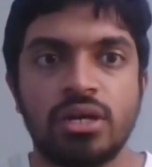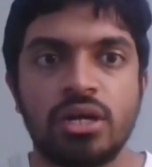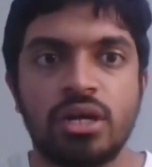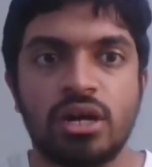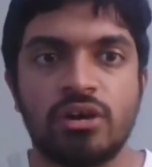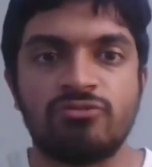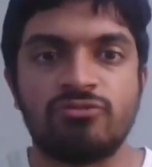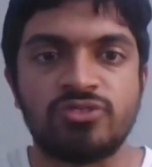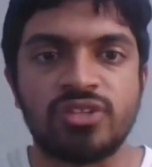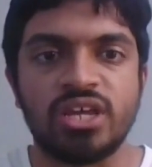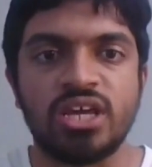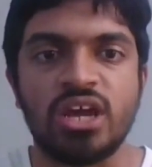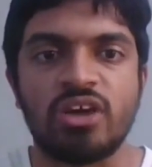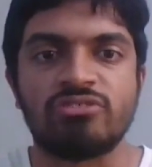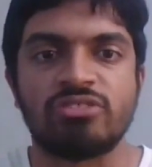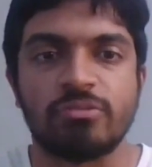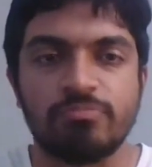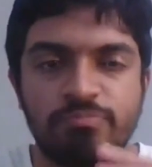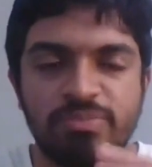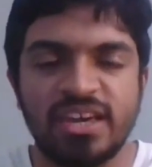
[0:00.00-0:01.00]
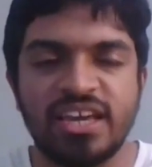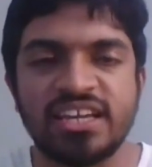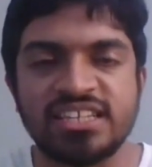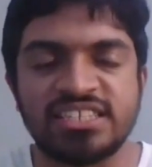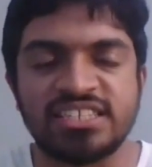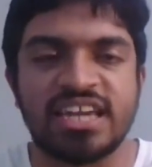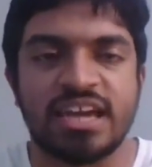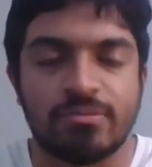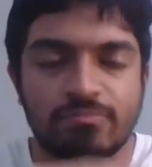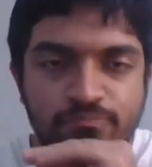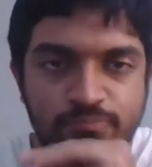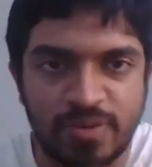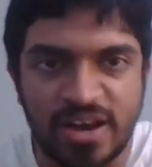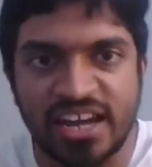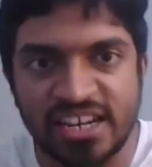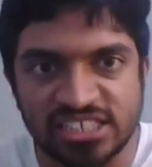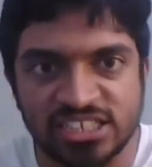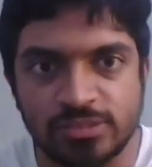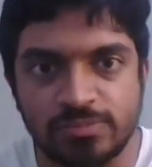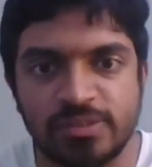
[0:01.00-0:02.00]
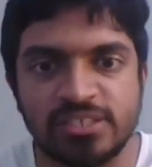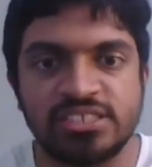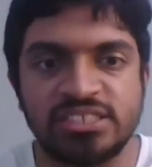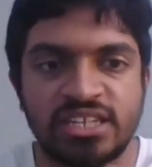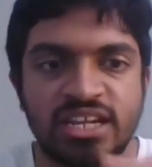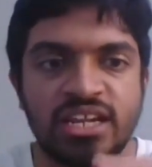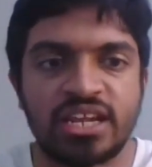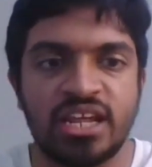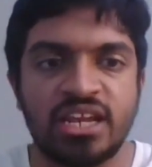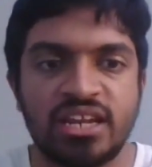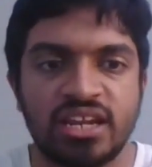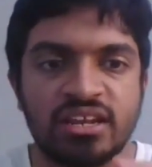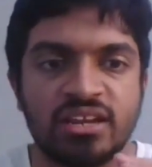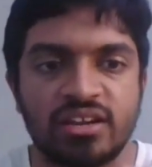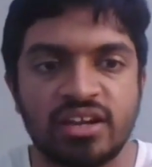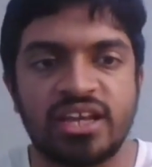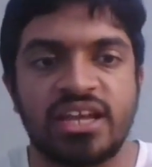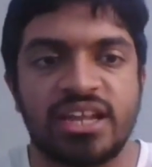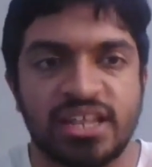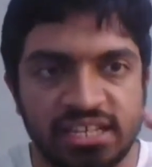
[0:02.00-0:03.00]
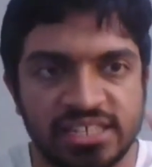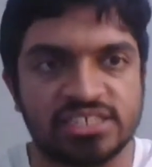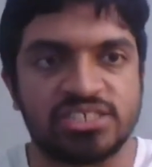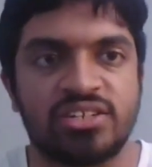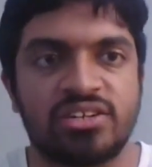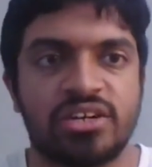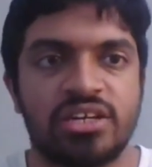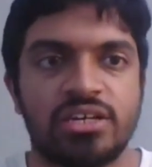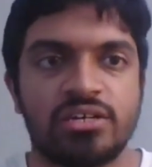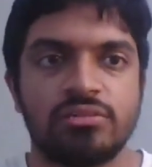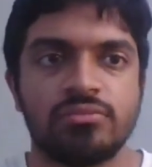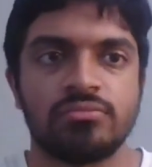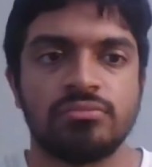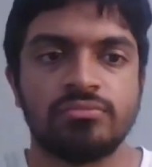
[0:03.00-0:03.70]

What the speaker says: of three of the biggest embarrassments in Indian cricket history.